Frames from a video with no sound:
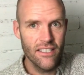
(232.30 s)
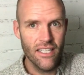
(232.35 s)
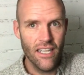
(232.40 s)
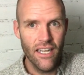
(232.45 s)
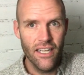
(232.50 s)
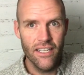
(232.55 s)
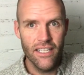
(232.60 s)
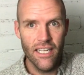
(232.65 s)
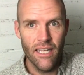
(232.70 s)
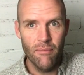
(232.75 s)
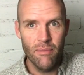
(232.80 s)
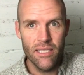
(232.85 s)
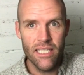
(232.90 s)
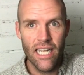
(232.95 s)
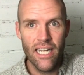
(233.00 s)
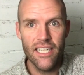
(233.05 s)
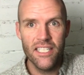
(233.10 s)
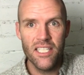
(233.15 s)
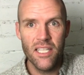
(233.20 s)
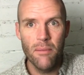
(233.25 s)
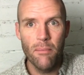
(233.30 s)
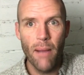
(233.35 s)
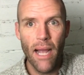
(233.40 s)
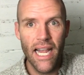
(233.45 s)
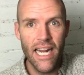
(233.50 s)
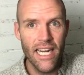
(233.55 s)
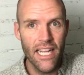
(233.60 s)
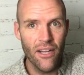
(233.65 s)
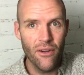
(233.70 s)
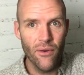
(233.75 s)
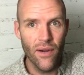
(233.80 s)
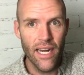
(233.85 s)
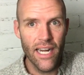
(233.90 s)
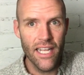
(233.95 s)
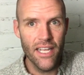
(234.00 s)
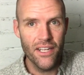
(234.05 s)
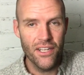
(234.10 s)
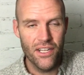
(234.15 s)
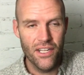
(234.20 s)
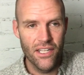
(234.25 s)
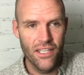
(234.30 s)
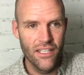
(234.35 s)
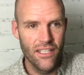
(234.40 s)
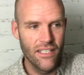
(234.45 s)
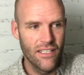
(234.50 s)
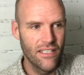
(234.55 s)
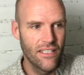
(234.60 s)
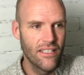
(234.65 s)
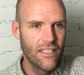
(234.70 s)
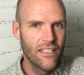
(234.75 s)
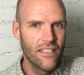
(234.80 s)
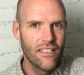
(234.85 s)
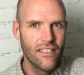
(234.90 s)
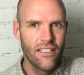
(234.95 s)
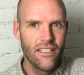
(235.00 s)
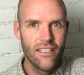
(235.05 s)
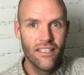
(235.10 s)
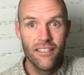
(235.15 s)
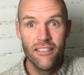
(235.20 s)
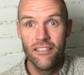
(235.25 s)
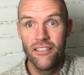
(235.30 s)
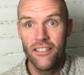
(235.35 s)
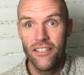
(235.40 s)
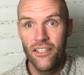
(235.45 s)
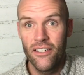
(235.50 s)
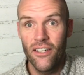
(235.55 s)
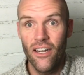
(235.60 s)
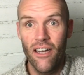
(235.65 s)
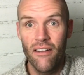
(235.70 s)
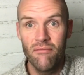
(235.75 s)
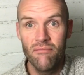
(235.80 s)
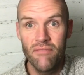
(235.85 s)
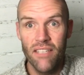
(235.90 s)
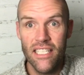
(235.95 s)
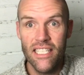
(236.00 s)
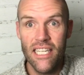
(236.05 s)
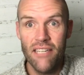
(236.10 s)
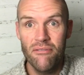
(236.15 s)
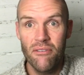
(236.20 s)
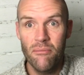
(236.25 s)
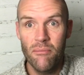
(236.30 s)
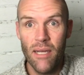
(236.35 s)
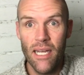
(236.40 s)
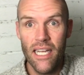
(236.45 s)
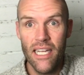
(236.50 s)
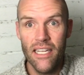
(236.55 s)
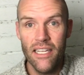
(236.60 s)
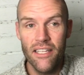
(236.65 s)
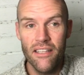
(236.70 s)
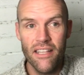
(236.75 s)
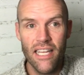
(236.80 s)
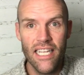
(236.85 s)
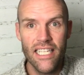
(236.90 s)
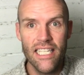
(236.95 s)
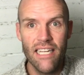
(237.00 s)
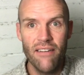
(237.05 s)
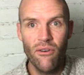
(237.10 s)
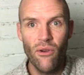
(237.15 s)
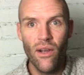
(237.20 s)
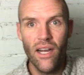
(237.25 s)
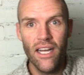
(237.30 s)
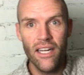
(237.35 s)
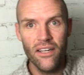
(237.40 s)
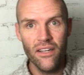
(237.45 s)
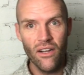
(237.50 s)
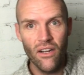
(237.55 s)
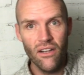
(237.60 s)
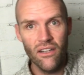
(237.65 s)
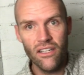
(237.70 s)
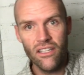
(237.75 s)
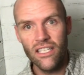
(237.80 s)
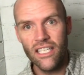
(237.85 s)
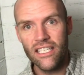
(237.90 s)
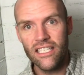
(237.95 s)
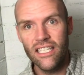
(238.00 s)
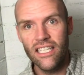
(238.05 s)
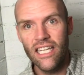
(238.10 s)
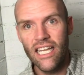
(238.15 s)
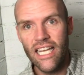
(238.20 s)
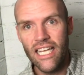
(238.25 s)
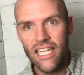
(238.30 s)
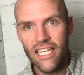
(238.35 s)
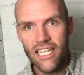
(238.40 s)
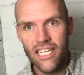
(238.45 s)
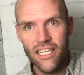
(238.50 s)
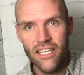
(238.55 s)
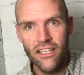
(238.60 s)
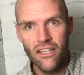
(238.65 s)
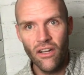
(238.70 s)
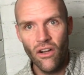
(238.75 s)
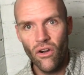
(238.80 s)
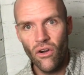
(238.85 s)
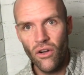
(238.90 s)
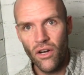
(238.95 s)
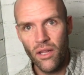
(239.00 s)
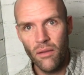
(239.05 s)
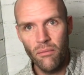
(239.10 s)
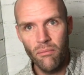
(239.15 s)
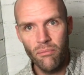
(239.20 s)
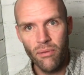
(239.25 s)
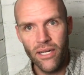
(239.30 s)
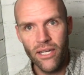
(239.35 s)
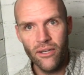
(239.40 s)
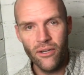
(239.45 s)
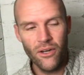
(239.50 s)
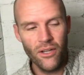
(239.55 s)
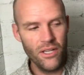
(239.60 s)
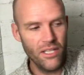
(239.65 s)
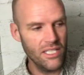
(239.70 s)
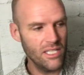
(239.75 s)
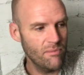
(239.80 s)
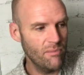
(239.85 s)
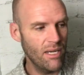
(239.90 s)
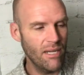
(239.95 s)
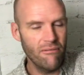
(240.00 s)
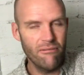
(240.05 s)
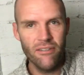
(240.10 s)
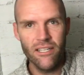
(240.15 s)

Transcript: Potatoes are the main ingredient. All right, that's it from me. Thanks everyone. Click the link and pre-order the Spud